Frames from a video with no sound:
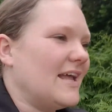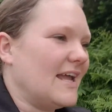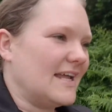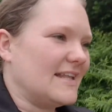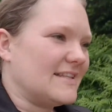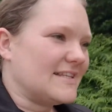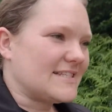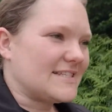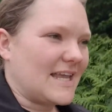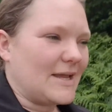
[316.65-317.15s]

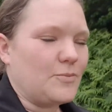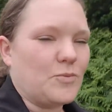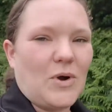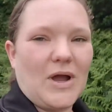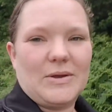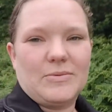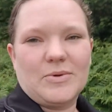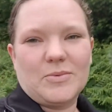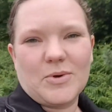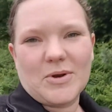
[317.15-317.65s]
in the same
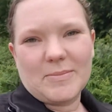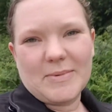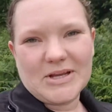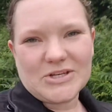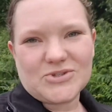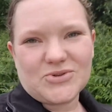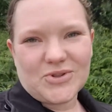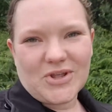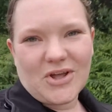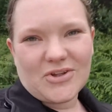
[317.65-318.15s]
way, we want to
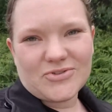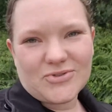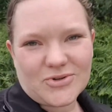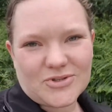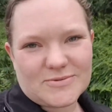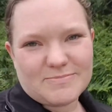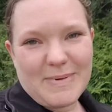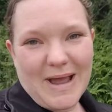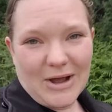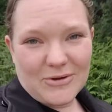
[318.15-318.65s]
make sure that our
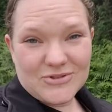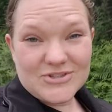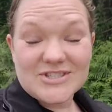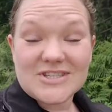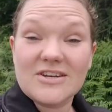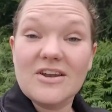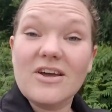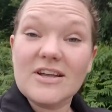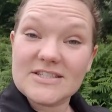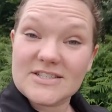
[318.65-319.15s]
dogs'
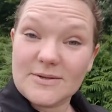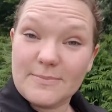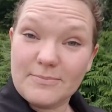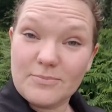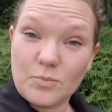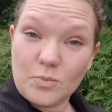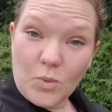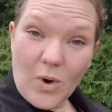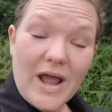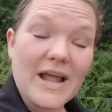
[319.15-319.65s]
mouths are nice
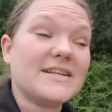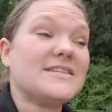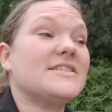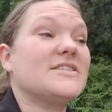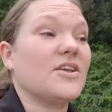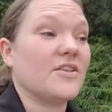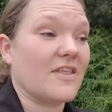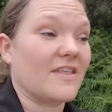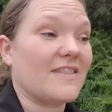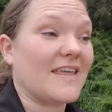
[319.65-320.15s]
and wet
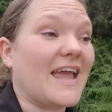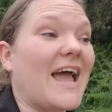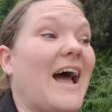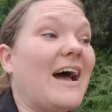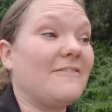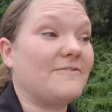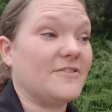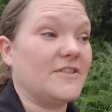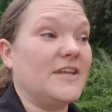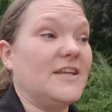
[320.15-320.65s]
so that they
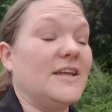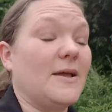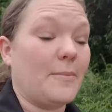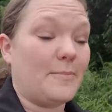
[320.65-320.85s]
have the